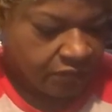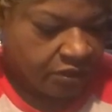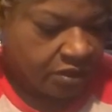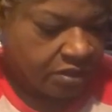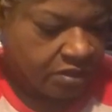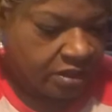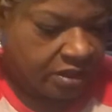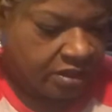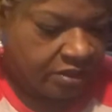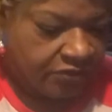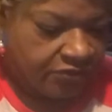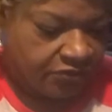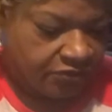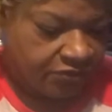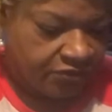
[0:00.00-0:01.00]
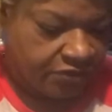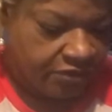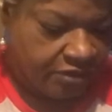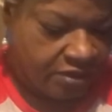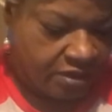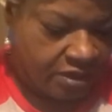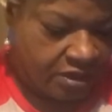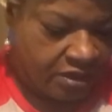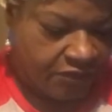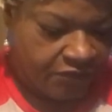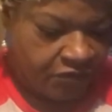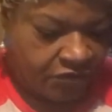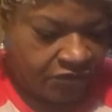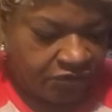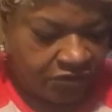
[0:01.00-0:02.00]
And look at this tea. If
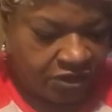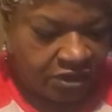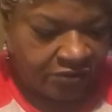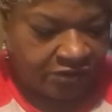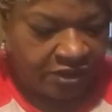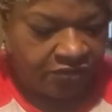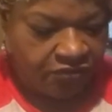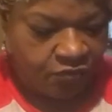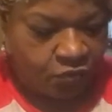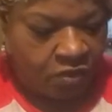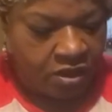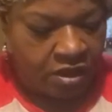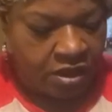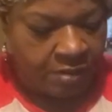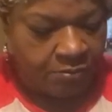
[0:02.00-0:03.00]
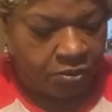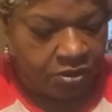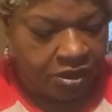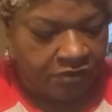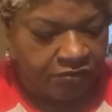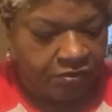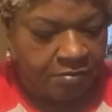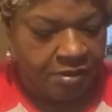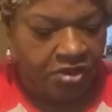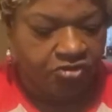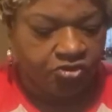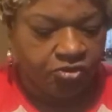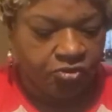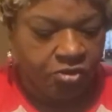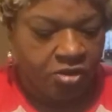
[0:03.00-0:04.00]
this tea tastes well, I'm going to have to make
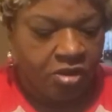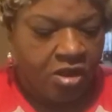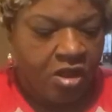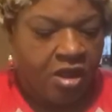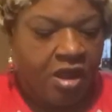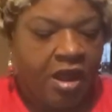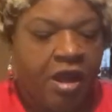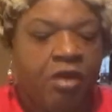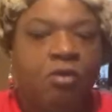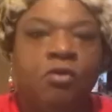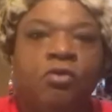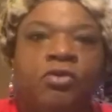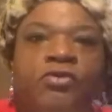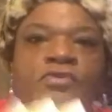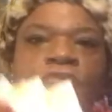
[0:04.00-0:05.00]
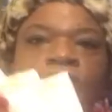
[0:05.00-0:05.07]
sure I order